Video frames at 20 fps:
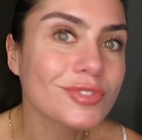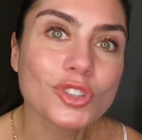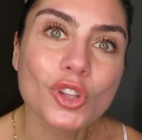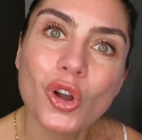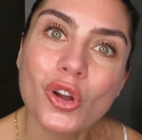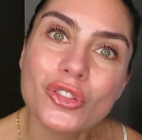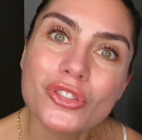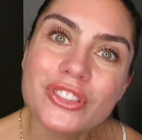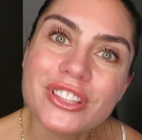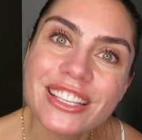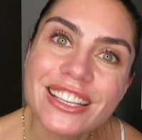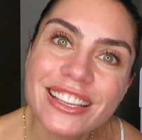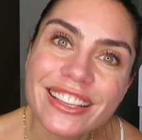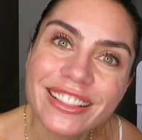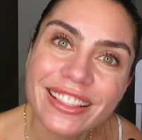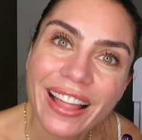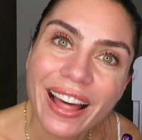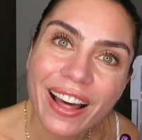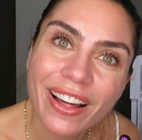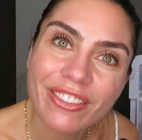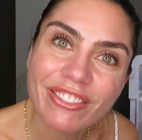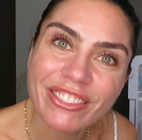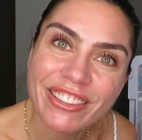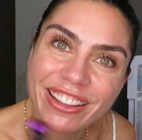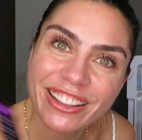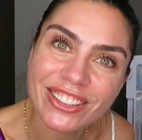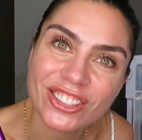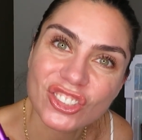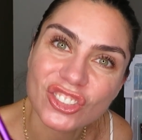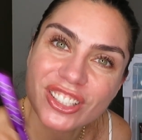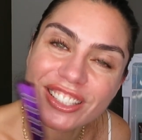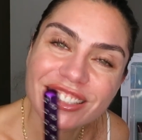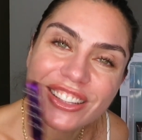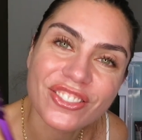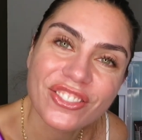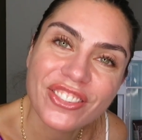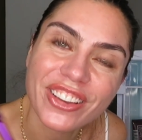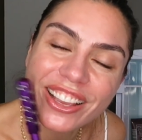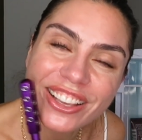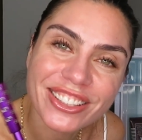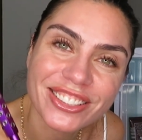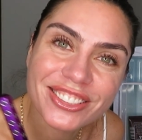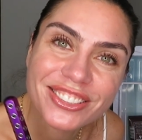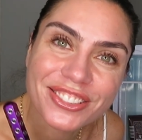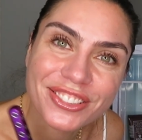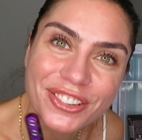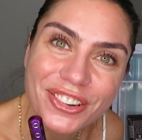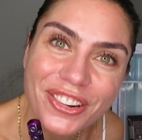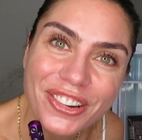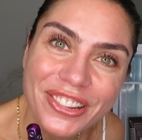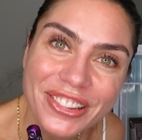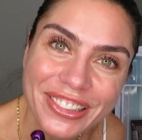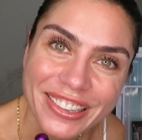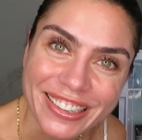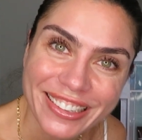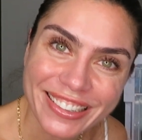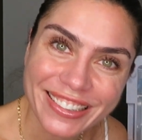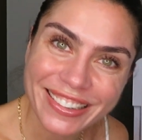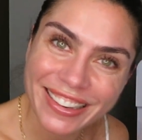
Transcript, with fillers: Don't think naughty, it's just a facial roller.